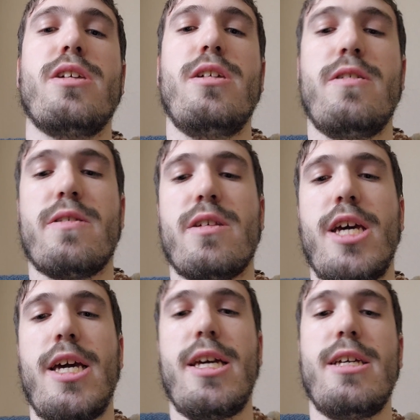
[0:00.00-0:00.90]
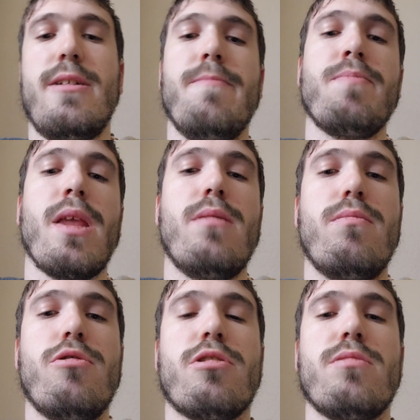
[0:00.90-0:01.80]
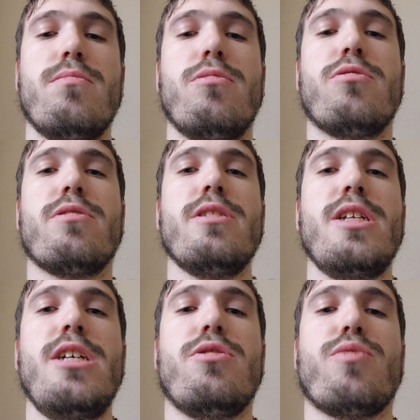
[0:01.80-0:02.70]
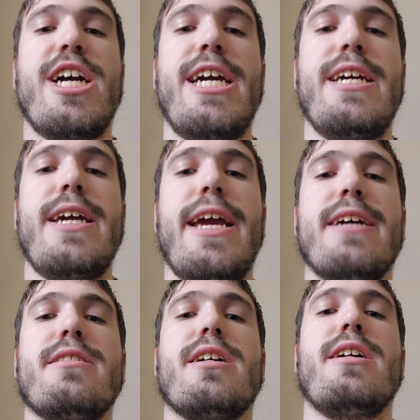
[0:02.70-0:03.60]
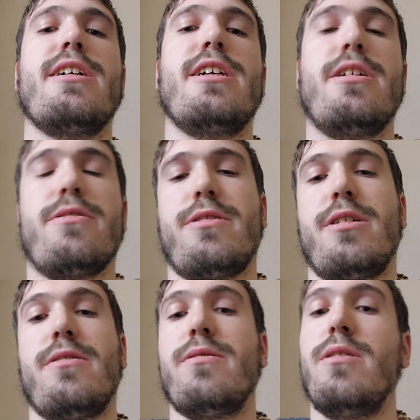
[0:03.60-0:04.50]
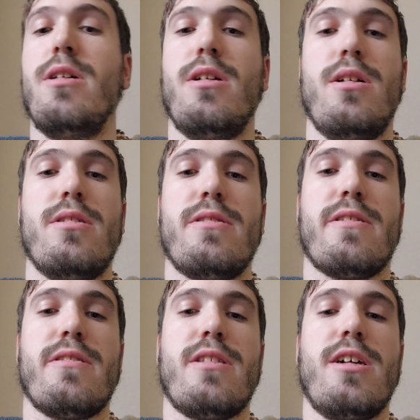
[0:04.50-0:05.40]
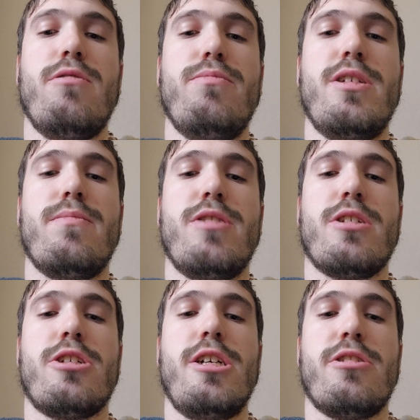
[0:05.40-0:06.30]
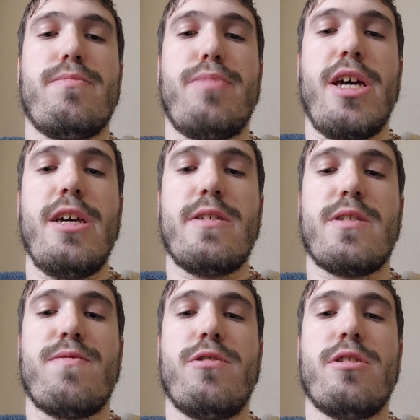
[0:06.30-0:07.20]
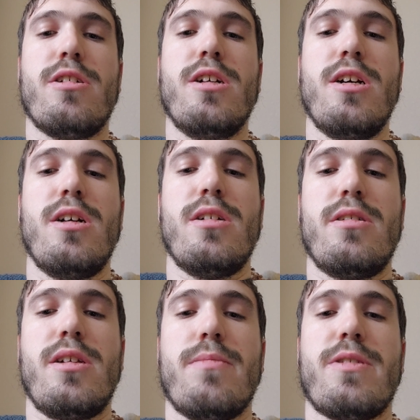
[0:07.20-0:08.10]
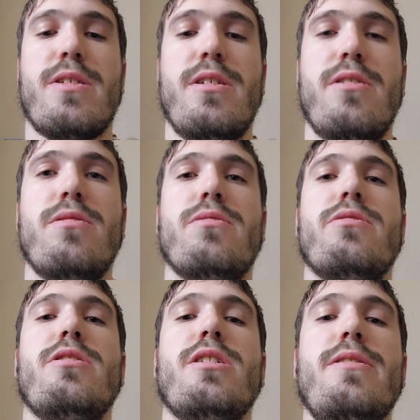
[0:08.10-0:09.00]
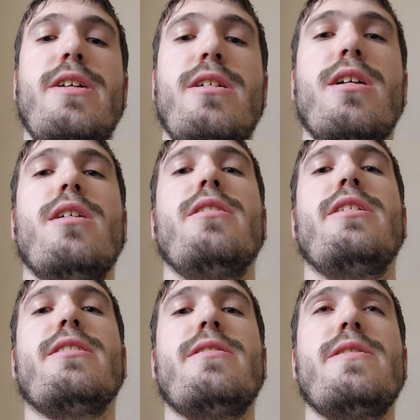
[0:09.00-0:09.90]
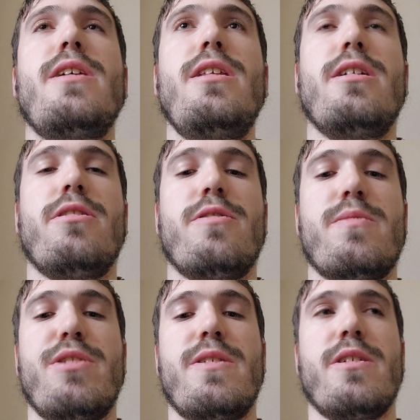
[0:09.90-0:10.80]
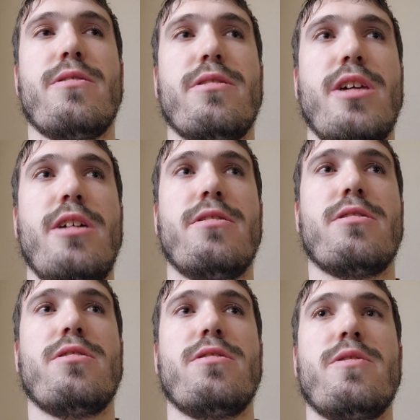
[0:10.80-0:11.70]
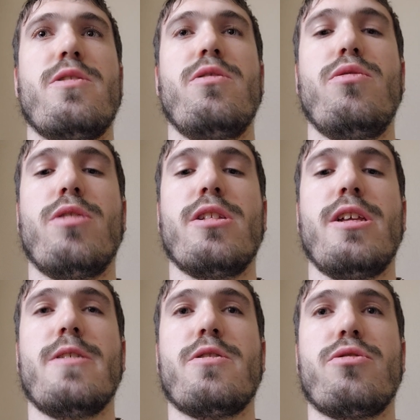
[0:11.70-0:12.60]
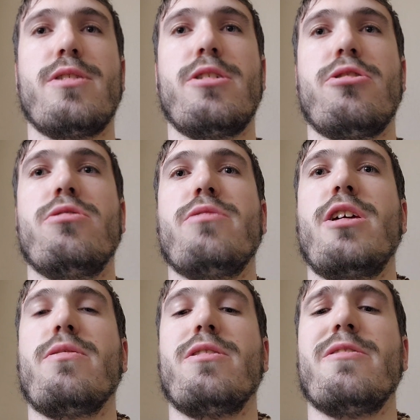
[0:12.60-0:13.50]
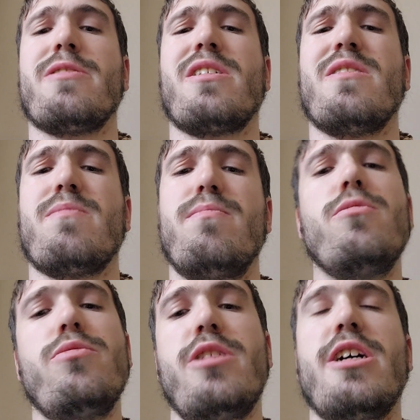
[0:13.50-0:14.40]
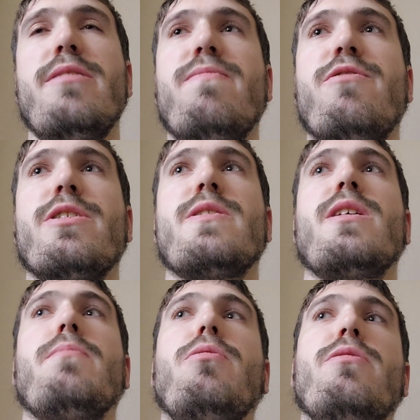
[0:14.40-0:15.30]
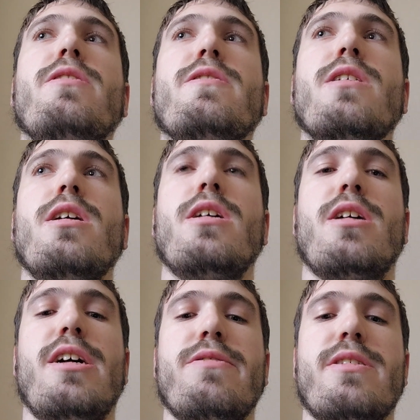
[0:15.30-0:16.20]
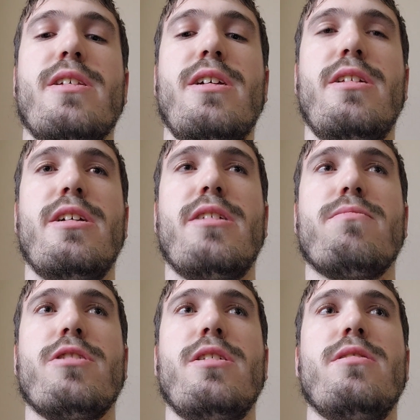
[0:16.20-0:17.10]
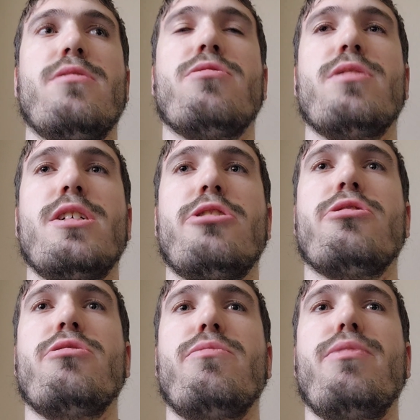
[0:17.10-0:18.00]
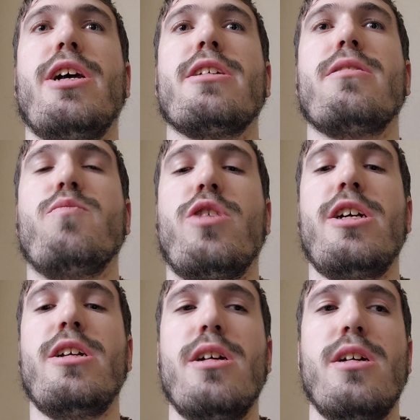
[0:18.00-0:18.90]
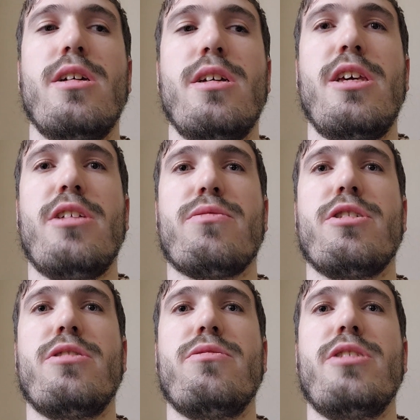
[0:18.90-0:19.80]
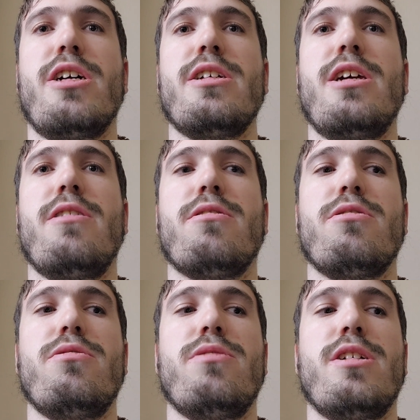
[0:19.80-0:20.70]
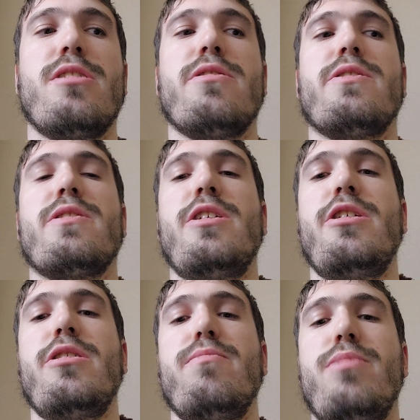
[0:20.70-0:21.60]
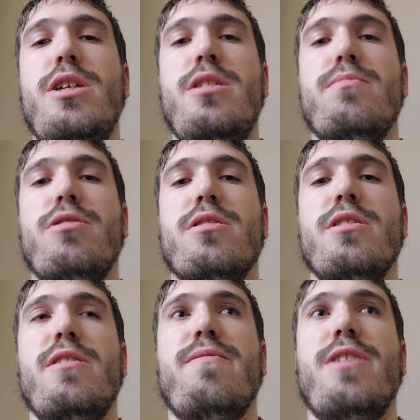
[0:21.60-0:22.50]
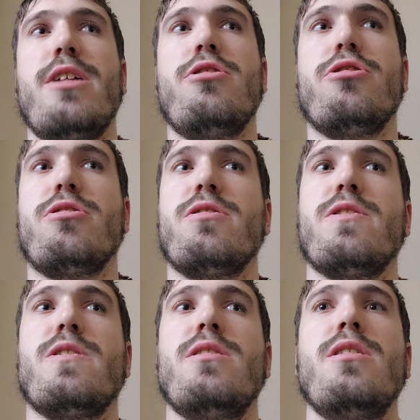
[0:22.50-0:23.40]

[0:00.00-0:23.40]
He's a more morally gray anti-hero. So that'll be a big change of pace for the MCU. I mean, not to say that there's been zero characters who are less traditional heroes, because Moon Knight, for example, is, I would say, not really a traditional black and white hero. Not a character who I could see being part of the Avengers.